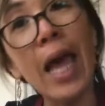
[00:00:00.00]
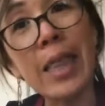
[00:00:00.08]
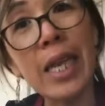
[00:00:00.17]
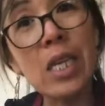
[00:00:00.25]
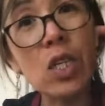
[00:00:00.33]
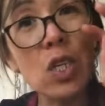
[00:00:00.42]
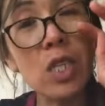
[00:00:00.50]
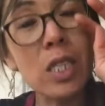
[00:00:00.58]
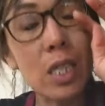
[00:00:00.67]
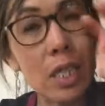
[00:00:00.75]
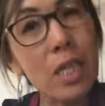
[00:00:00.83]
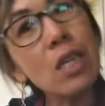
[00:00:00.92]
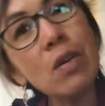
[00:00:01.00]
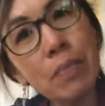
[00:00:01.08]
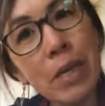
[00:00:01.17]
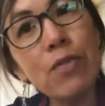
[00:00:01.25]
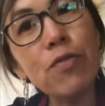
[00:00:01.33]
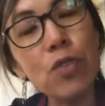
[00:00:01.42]
And then cook it a little
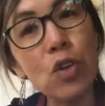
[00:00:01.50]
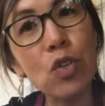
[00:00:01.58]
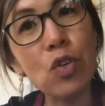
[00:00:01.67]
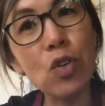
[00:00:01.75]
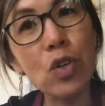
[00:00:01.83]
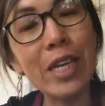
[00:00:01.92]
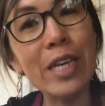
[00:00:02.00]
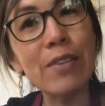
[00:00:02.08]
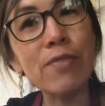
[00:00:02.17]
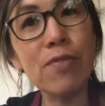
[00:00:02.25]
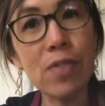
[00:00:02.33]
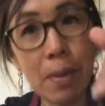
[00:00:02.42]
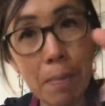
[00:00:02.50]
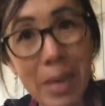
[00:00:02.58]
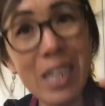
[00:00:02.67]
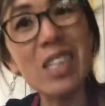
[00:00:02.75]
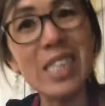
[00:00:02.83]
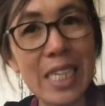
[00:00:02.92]
bit further if the
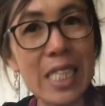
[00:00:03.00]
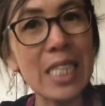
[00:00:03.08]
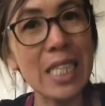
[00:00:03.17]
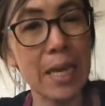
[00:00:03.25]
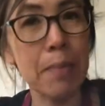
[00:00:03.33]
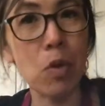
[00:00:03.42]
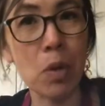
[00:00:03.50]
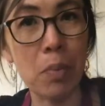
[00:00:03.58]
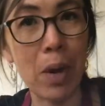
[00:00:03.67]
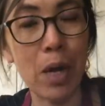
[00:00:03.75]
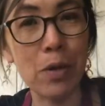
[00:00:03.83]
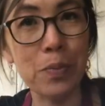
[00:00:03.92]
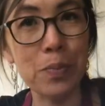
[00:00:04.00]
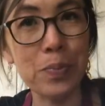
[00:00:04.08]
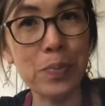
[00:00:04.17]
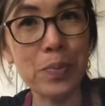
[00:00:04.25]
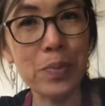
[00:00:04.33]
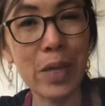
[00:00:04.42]
middle needs to get more brown.
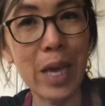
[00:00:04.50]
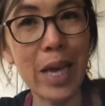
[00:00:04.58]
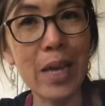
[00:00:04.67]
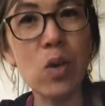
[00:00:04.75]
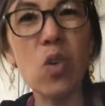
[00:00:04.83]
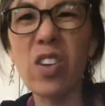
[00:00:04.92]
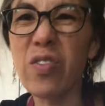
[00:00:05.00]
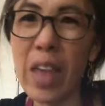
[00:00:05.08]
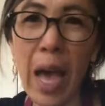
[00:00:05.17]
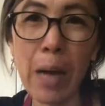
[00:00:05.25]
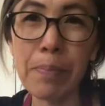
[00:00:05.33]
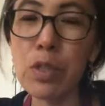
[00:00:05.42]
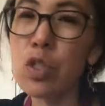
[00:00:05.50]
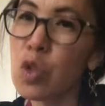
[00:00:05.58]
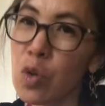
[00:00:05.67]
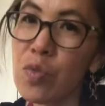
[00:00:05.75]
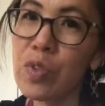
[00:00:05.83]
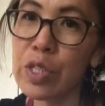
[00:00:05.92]
Okay, or if the apples
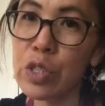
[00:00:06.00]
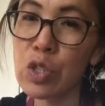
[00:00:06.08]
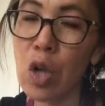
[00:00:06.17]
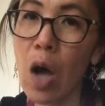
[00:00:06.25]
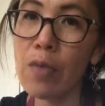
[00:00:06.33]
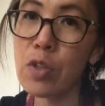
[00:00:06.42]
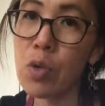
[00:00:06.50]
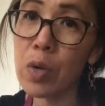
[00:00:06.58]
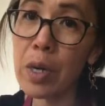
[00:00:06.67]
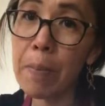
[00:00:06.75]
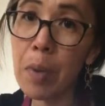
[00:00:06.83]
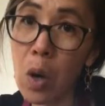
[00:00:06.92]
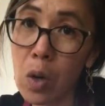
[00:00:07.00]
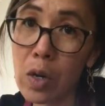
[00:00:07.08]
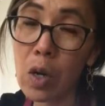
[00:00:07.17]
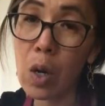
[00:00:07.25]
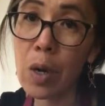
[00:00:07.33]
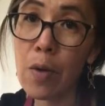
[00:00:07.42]
don't feel soft. So we're going to
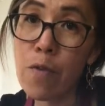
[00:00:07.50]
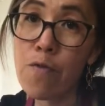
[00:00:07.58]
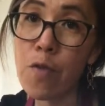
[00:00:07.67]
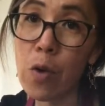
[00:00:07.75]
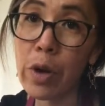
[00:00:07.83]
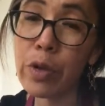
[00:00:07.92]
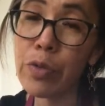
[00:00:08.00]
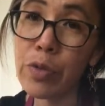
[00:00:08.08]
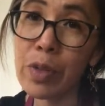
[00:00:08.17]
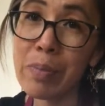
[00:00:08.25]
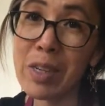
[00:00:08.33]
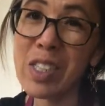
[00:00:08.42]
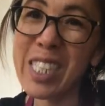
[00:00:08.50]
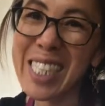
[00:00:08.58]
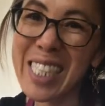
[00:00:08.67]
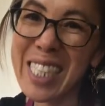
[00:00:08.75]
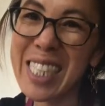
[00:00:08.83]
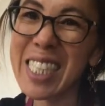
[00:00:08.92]
poke a fork through the middle
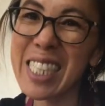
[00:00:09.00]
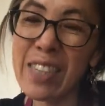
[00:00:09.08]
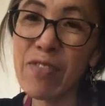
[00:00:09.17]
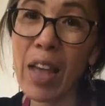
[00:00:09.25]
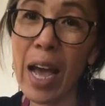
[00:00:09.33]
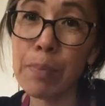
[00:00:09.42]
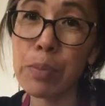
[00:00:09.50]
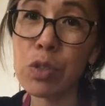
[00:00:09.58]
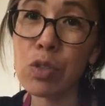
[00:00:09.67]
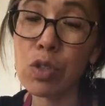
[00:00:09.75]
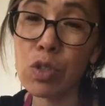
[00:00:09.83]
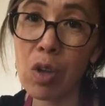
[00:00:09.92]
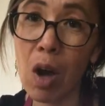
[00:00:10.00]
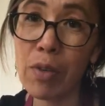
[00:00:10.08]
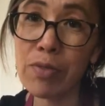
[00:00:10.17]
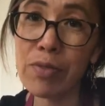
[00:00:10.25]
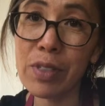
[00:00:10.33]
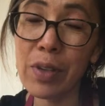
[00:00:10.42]
just to see if the apples are
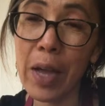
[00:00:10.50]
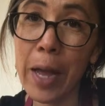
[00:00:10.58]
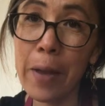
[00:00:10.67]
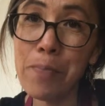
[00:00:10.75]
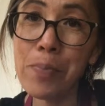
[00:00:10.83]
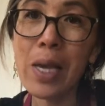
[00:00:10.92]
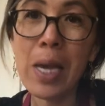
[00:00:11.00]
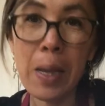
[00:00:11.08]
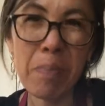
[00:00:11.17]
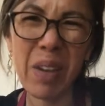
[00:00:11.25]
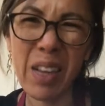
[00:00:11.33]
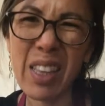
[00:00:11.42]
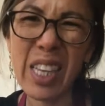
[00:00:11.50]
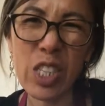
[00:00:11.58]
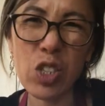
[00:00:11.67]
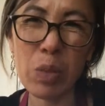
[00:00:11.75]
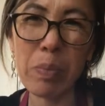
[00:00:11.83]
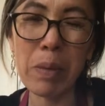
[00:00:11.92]
soft. Okay, but they
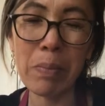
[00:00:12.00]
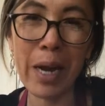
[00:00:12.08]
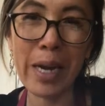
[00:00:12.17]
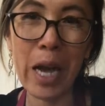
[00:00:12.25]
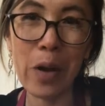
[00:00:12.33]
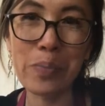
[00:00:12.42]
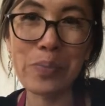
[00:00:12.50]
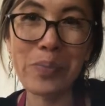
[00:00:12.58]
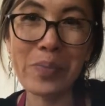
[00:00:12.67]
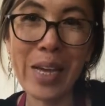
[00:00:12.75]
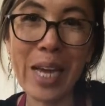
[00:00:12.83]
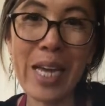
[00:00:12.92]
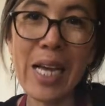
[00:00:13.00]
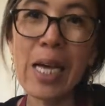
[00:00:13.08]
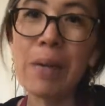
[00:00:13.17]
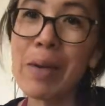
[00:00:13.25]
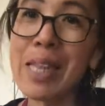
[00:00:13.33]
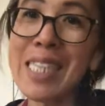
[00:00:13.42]
should be by now. Okay,
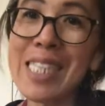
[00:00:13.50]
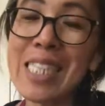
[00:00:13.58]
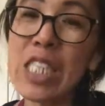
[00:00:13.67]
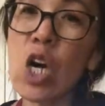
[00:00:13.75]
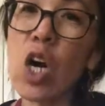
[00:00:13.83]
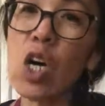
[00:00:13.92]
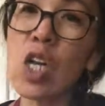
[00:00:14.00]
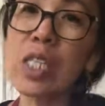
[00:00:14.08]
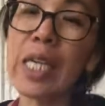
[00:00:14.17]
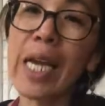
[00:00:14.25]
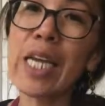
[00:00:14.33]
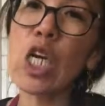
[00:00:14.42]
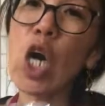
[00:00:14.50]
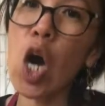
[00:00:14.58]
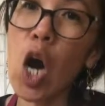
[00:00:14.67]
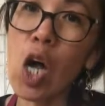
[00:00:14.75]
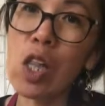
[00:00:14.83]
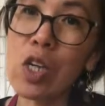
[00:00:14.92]
but this is called a
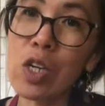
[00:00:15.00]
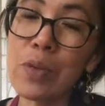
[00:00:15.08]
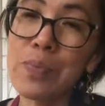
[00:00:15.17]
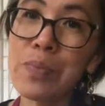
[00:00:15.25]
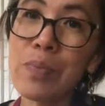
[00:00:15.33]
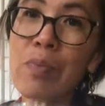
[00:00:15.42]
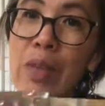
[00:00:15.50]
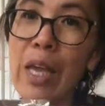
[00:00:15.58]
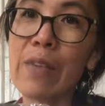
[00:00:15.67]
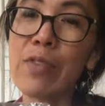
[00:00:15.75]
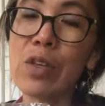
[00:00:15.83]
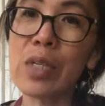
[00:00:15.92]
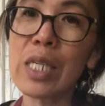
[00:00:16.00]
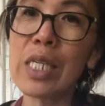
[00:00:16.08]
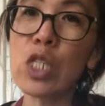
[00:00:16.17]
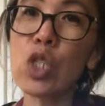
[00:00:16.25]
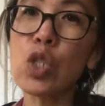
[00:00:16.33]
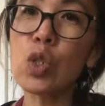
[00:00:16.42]
collar if you
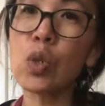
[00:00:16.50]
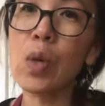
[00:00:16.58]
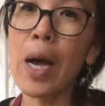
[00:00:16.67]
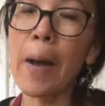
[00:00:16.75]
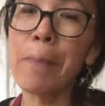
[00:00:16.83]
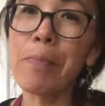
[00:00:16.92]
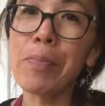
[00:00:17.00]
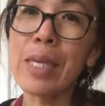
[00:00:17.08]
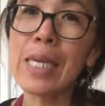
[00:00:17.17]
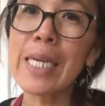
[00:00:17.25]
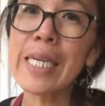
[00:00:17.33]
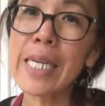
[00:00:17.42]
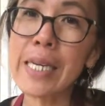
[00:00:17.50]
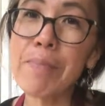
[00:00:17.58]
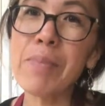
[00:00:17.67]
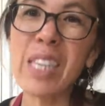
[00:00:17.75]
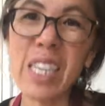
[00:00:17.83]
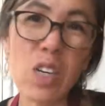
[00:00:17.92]
need to
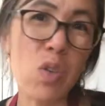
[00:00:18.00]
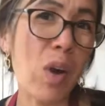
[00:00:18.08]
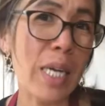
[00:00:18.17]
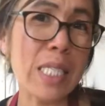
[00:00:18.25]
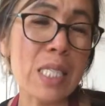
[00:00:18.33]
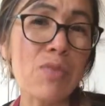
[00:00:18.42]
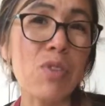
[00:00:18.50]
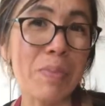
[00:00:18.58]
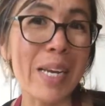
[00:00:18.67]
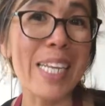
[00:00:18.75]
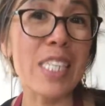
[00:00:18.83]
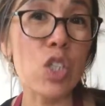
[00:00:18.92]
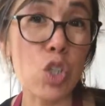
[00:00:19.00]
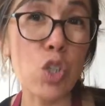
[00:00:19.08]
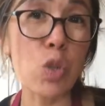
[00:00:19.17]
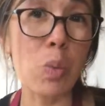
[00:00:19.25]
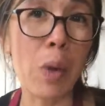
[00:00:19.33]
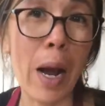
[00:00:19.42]
keep the crust from getting
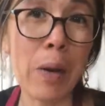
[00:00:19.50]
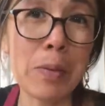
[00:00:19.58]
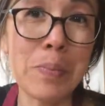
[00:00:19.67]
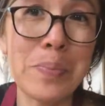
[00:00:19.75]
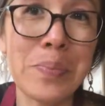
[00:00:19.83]
too brown.